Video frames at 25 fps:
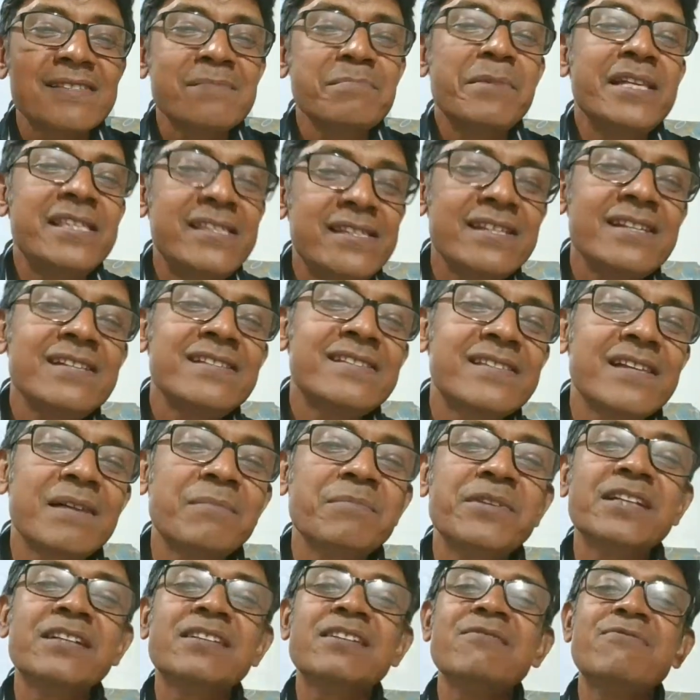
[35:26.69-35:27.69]

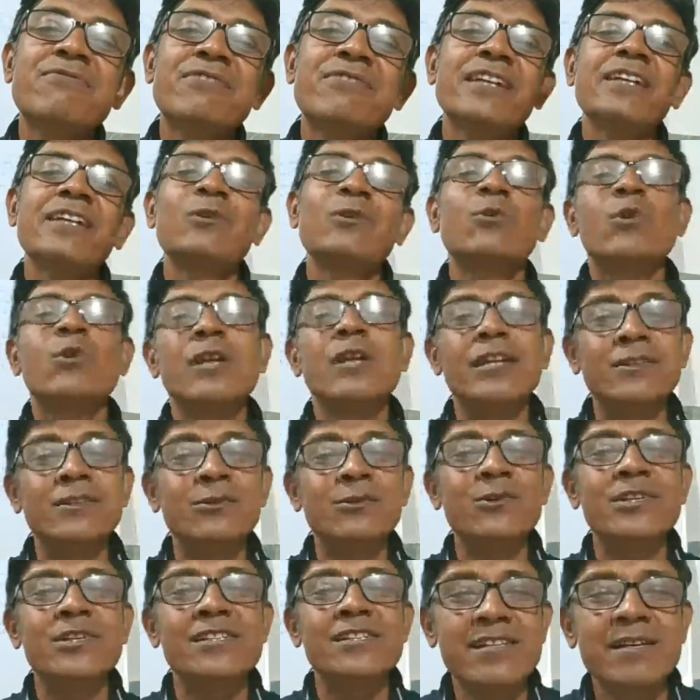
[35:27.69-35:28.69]
Messi is something
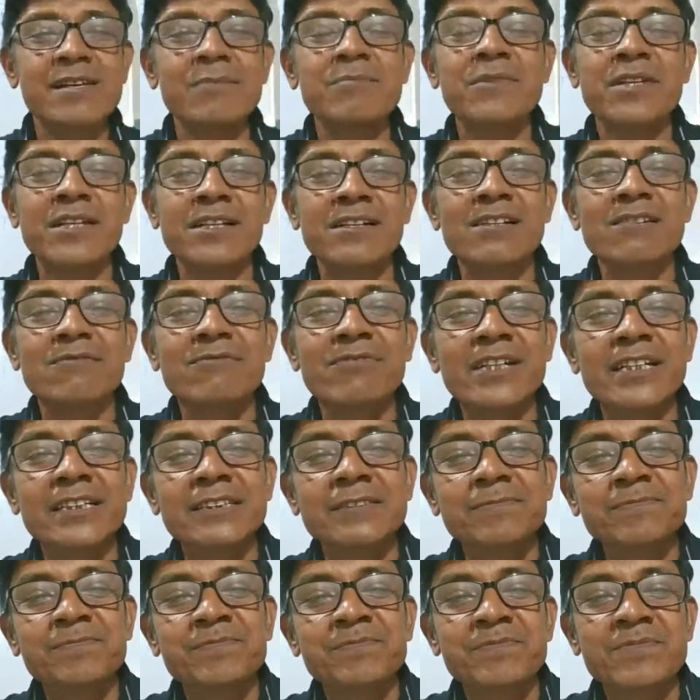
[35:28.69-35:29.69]
different. Ronaldo is
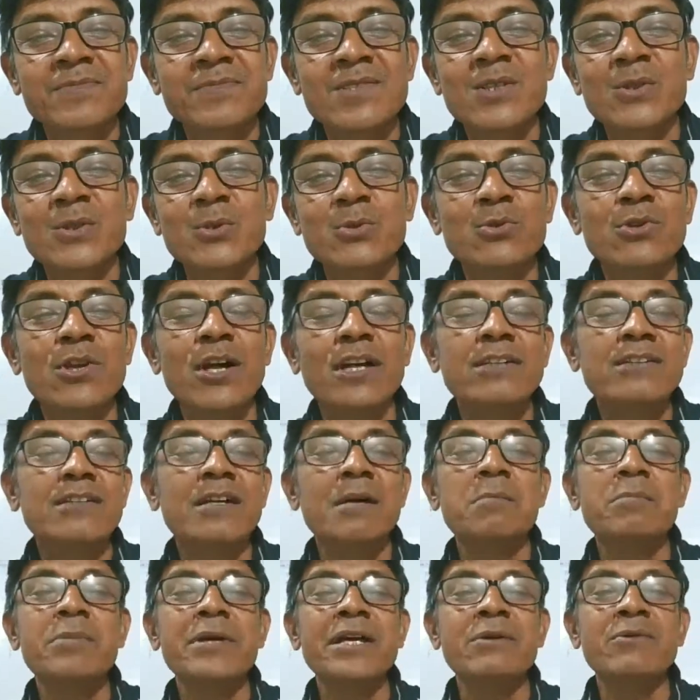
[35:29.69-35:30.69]
something different. Do
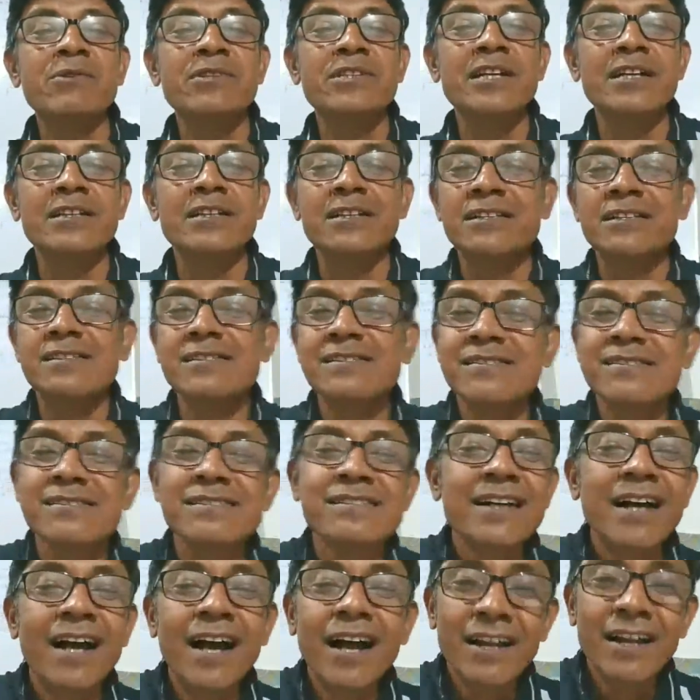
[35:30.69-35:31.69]
not compare with
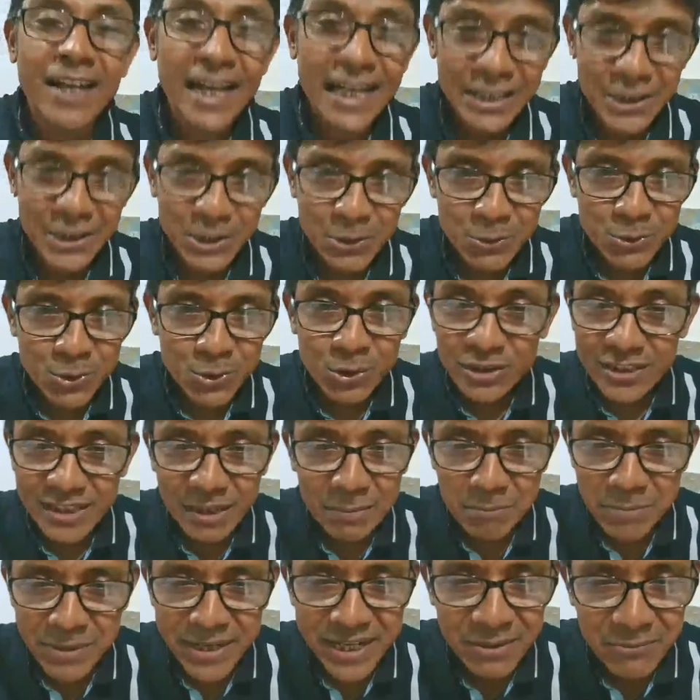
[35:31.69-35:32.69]
others. Like you
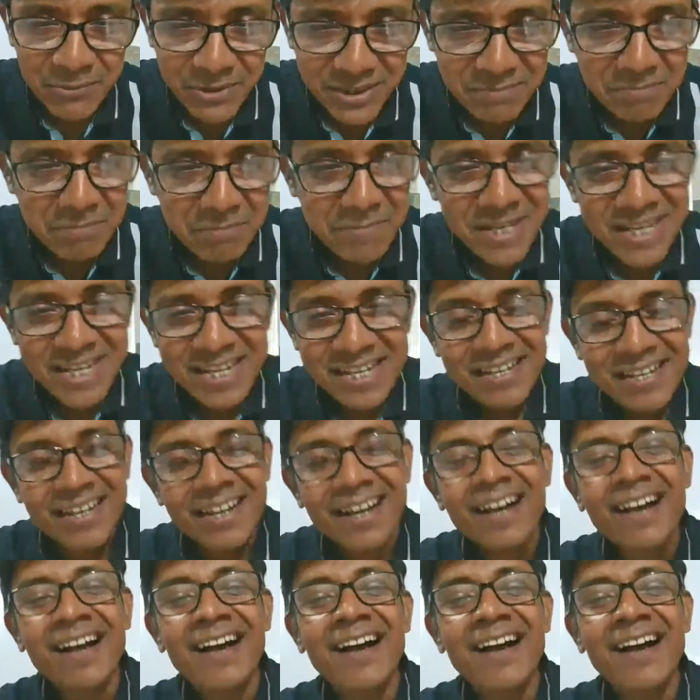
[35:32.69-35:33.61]
don't compare with me.